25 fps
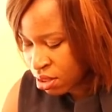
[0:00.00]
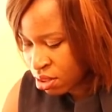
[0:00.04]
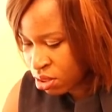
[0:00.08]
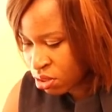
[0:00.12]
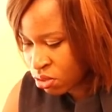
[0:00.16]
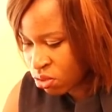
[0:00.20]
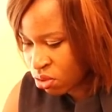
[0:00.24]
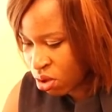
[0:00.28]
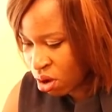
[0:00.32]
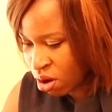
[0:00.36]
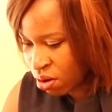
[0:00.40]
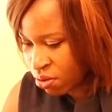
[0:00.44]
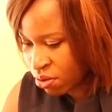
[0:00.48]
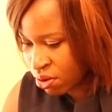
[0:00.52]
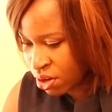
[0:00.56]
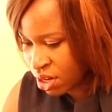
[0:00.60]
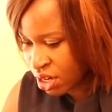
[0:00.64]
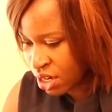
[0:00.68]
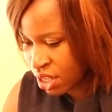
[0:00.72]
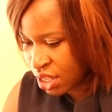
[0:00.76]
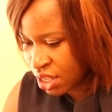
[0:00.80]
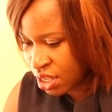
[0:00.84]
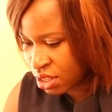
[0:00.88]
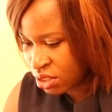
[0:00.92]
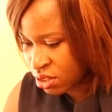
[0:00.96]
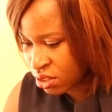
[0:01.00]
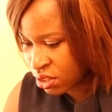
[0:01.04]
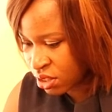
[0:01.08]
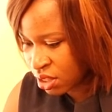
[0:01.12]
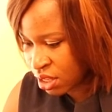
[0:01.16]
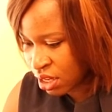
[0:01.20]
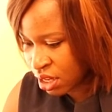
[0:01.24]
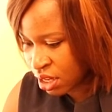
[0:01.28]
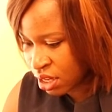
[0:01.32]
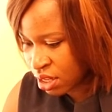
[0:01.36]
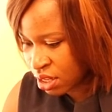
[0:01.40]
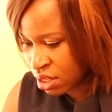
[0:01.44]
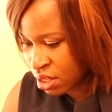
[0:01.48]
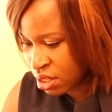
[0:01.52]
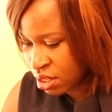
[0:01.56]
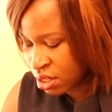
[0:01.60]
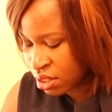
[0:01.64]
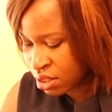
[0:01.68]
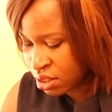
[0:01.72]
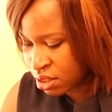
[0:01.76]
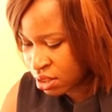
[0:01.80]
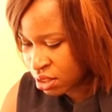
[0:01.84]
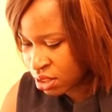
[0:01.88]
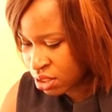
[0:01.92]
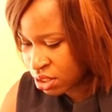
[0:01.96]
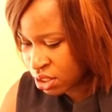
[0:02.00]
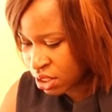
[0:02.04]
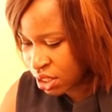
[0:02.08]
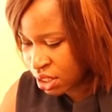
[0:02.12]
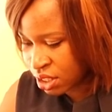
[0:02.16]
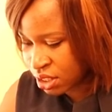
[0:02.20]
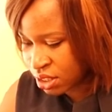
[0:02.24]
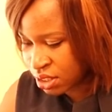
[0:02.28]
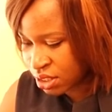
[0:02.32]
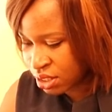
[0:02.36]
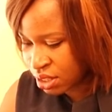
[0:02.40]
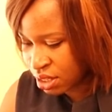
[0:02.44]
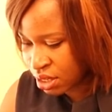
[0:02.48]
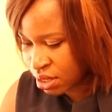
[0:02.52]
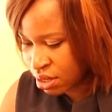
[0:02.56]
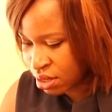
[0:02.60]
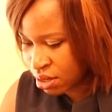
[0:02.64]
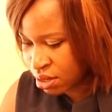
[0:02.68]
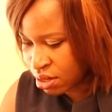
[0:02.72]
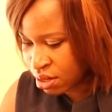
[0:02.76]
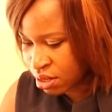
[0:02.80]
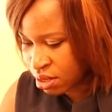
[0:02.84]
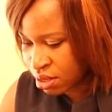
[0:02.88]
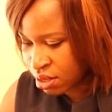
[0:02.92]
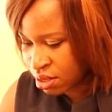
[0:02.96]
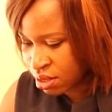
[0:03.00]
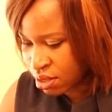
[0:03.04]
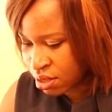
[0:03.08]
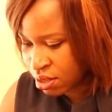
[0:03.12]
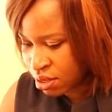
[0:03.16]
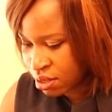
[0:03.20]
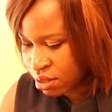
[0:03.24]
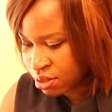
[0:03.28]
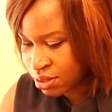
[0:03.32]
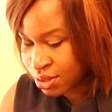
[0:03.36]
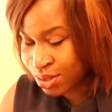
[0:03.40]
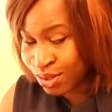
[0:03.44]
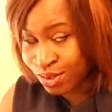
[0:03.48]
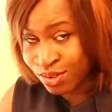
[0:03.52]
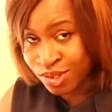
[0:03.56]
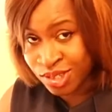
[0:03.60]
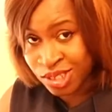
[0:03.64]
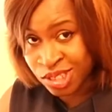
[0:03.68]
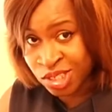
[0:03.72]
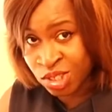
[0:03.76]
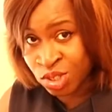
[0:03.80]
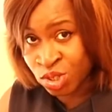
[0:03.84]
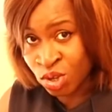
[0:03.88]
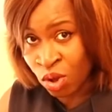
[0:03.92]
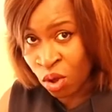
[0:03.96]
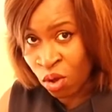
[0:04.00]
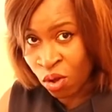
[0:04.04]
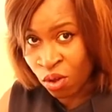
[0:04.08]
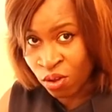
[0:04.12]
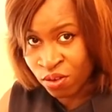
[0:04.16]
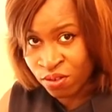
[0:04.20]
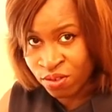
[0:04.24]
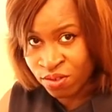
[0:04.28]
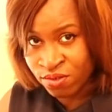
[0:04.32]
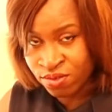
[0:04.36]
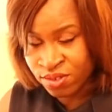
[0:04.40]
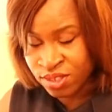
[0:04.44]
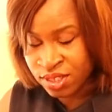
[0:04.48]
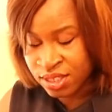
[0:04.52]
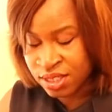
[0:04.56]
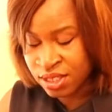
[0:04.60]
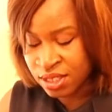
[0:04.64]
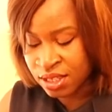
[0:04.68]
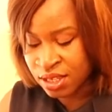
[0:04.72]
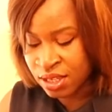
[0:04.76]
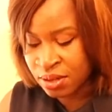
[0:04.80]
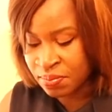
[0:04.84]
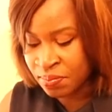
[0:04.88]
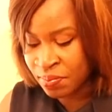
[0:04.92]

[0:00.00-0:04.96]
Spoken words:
thoroughly so that the gelatin sort of dissolves